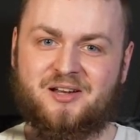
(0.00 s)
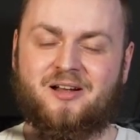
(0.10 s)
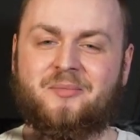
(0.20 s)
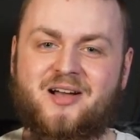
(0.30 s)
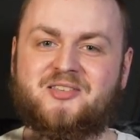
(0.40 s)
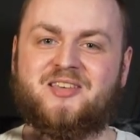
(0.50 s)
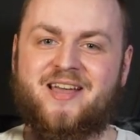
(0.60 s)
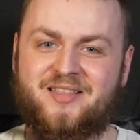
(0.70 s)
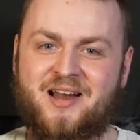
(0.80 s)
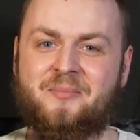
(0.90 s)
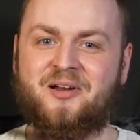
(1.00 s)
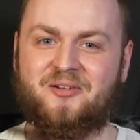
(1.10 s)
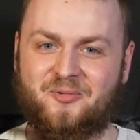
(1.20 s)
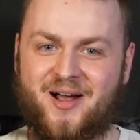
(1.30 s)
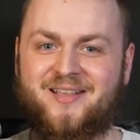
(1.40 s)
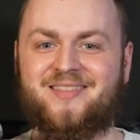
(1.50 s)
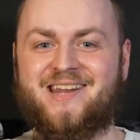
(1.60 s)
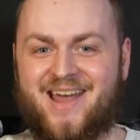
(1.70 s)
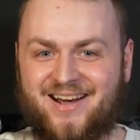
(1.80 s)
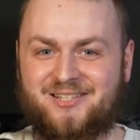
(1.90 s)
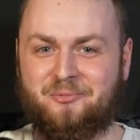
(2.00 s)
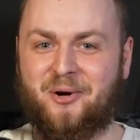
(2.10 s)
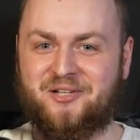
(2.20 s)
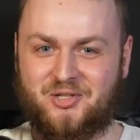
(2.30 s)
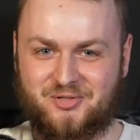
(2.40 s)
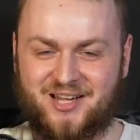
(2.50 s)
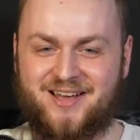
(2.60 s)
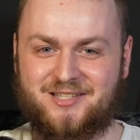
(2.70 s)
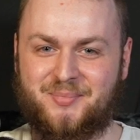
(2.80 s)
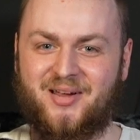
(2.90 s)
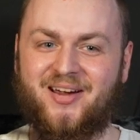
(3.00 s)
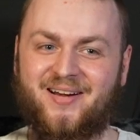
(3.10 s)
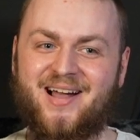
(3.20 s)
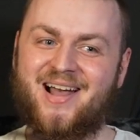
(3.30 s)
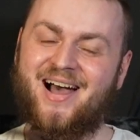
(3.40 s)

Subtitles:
Now, I'm not saying that I'm going to write the next works of Shakespeare.